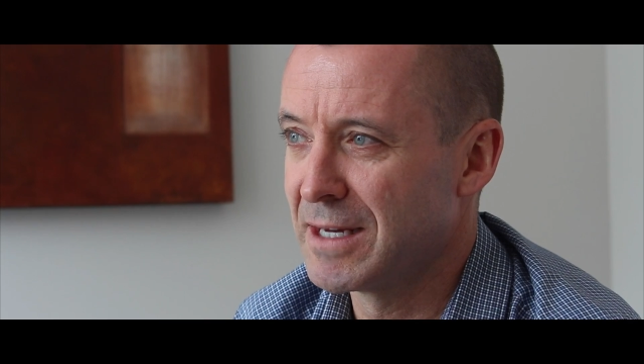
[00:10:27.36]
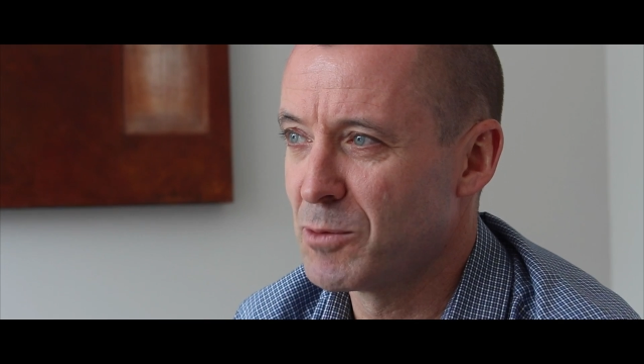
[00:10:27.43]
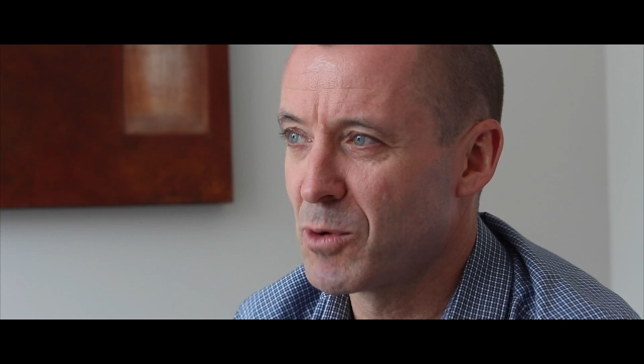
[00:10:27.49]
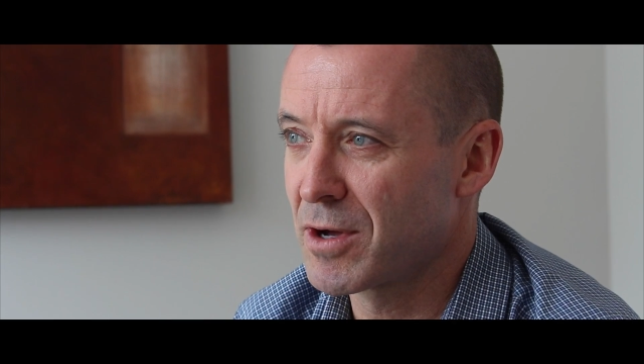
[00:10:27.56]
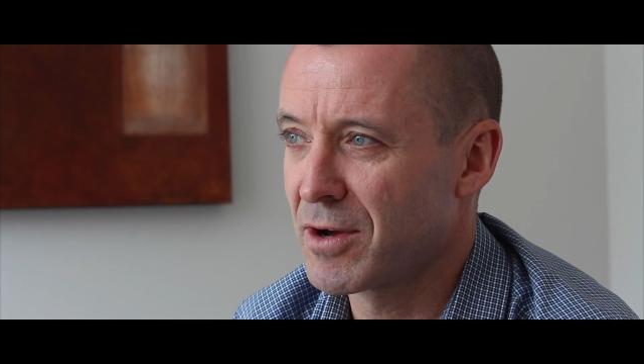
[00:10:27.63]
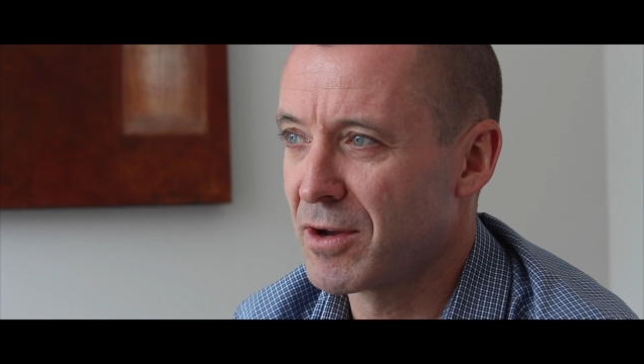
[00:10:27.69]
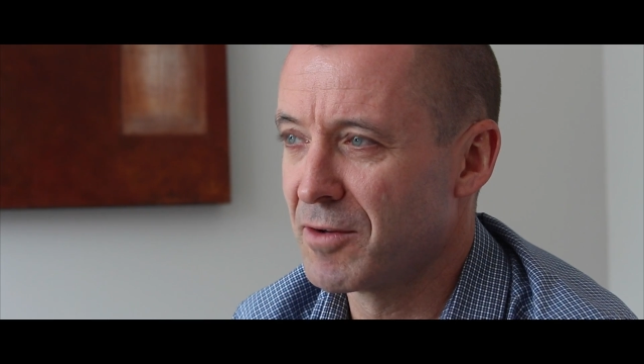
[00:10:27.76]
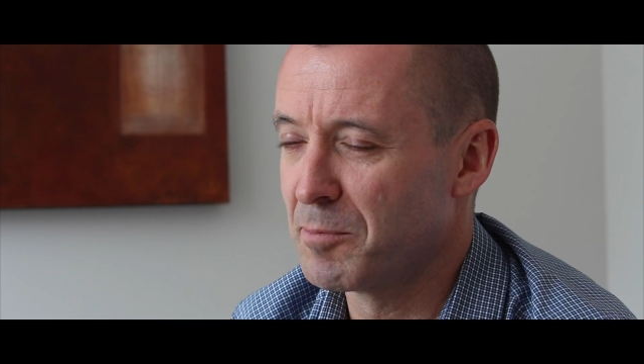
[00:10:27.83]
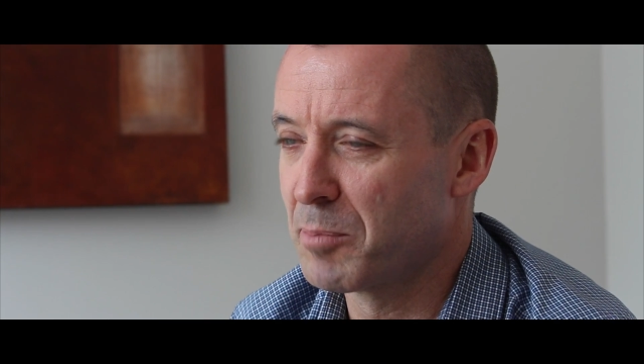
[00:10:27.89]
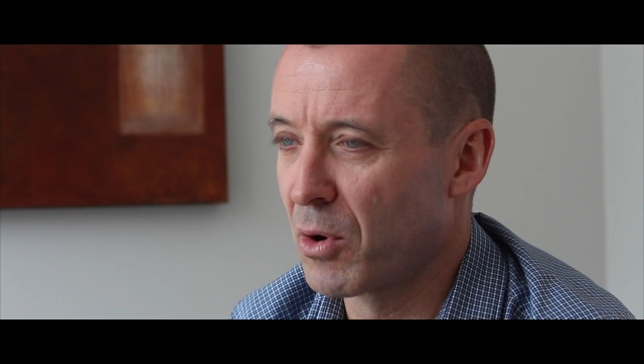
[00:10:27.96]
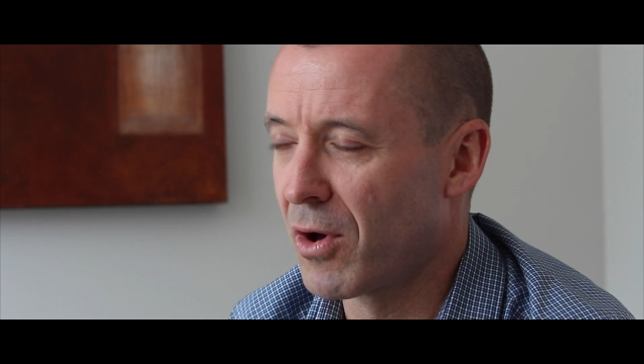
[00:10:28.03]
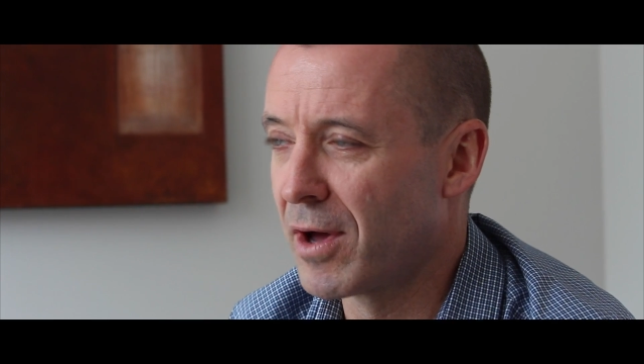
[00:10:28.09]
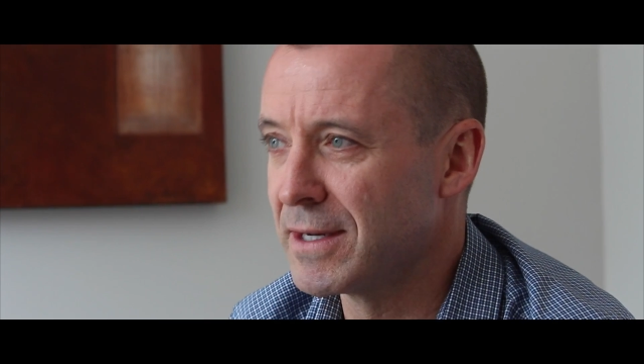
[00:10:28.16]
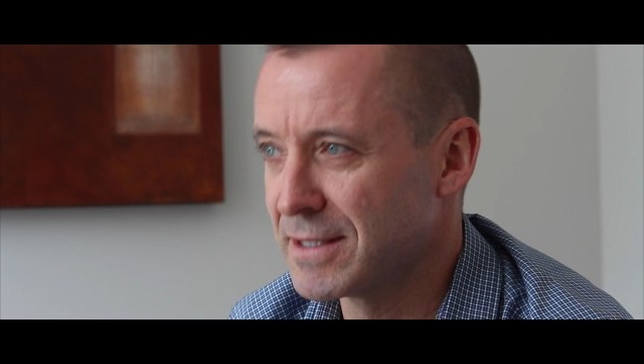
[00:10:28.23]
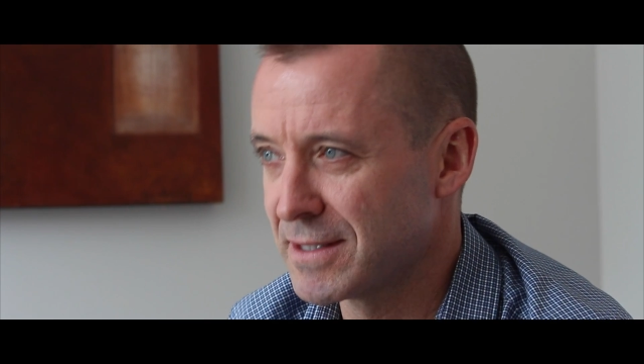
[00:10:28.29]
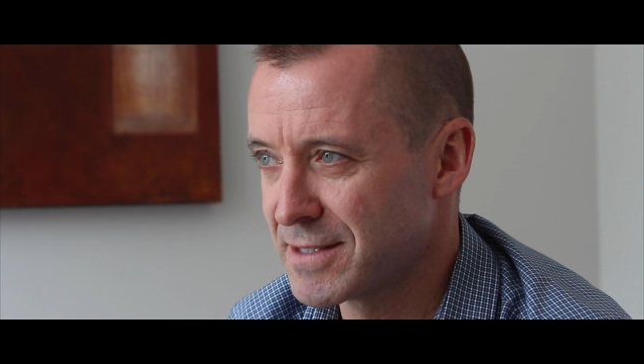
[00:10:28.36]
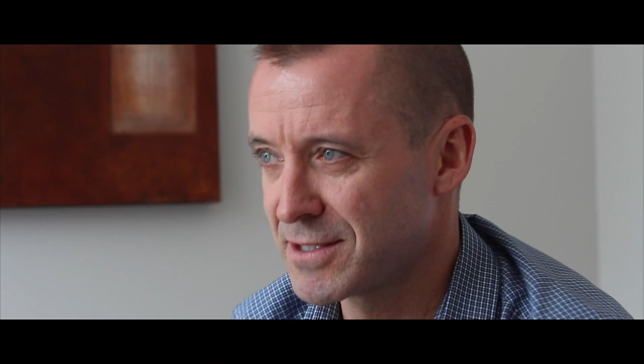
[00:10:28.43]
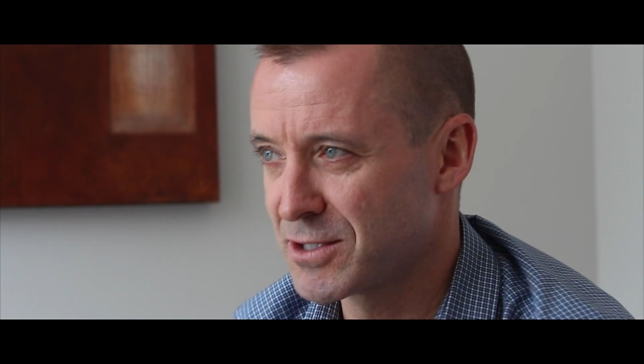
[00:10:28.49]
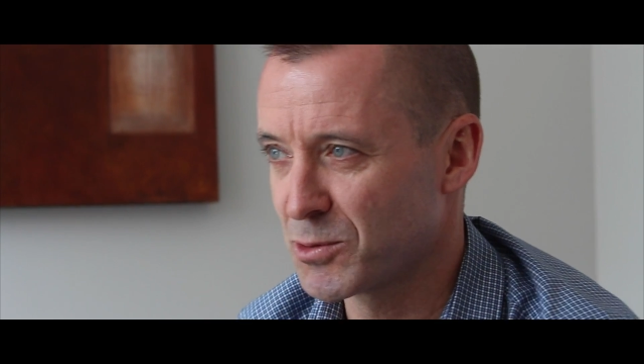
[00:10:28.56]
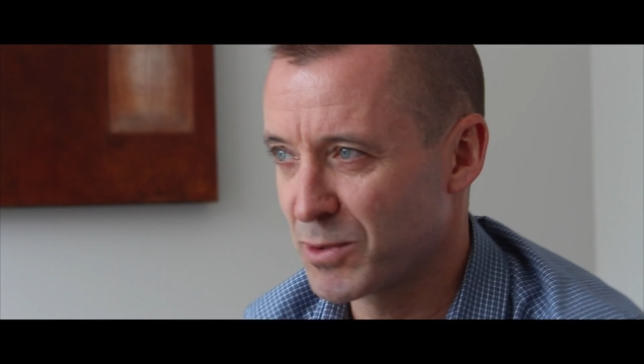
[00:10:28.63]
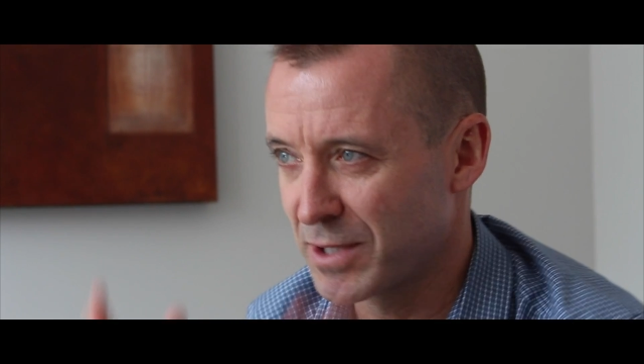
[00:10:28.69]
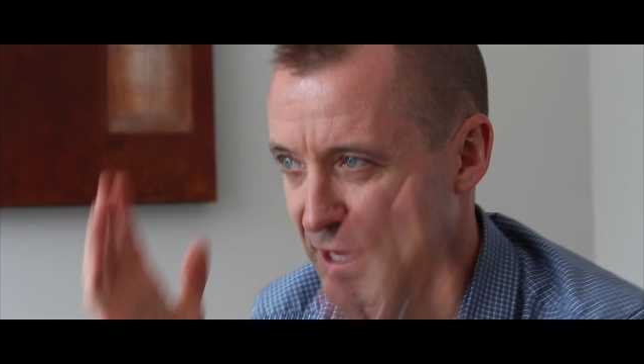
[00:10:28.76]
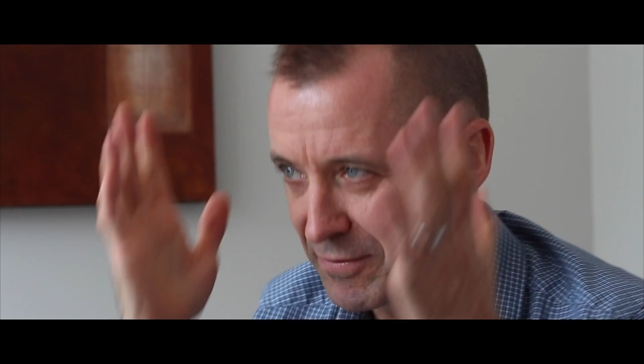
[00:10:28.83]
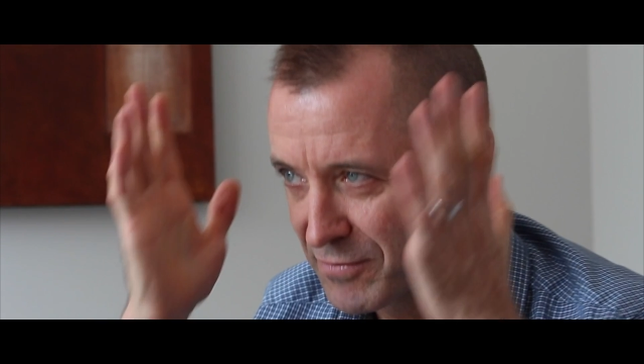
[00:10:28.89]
What kind of blinders do we